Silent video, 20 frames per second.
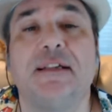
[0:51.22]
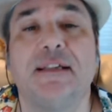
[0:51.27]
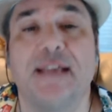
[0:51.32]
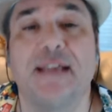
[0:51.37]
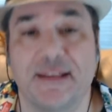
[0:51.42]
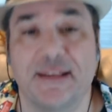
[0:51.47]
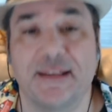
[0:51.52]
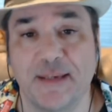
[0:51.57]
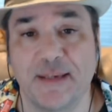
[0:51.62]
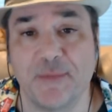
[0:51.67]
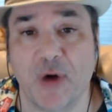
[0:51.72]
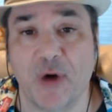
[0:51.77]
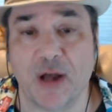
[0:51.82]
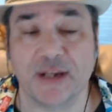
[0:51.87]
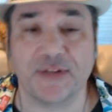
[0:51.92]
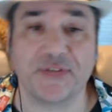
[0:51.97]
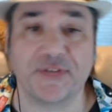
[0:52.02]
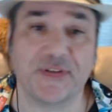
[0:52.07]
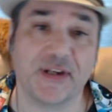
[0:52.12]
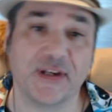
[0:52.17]
at the
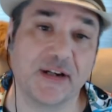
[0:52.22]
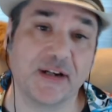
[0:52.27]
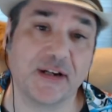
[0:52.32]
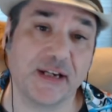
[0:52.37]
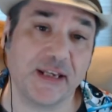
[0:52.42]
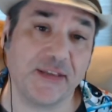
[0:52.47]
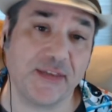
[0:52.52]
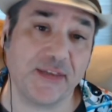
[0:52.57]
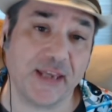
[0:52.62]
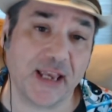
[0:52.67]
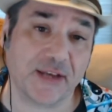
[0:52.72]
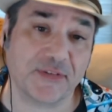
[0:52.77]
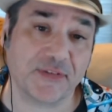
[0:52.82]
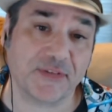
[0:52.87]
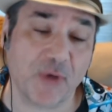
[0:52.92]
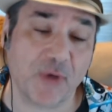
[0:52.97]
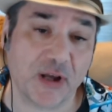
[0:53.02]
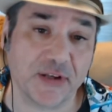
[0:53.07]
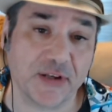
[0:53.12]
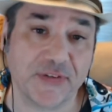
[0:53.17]
monastery, the
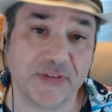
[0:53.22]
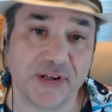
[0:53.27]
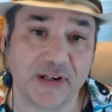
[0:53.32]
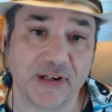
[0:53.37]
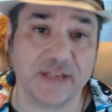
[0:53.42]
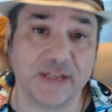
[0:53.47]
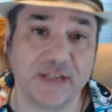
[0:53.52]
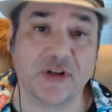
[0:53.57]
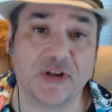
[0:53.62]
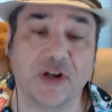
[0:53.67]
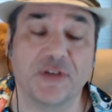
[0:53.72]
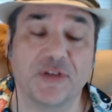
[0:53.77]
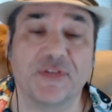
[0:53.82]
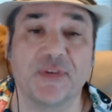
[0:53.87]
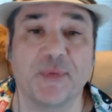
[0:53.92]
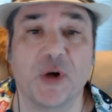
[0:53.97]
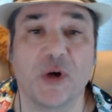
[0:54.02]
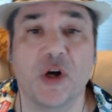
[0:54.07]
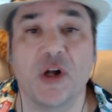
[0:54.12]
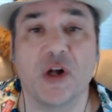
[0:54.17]
ex-monastery of Kir
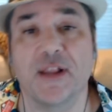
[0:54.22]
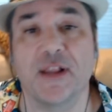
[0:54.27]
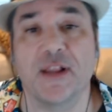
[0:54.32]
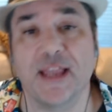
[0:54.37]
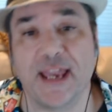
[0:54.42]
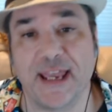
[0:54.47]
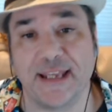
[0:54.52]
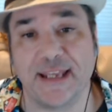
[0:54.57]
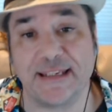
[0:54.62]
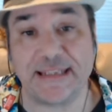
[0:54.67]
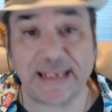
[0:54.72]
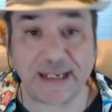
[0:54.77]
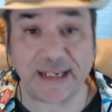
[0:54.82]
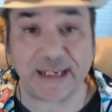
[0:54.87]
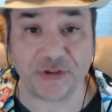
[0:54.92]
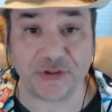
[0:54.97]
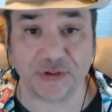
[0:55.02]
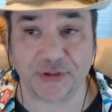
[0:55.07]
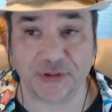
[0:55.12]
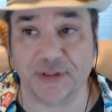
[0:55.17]
Sabal, and
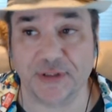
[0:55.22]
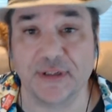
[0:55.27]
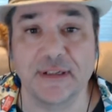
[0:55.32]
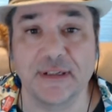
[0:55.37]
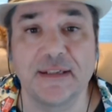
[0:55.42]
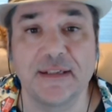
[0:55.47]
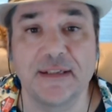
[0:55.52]
Teacher,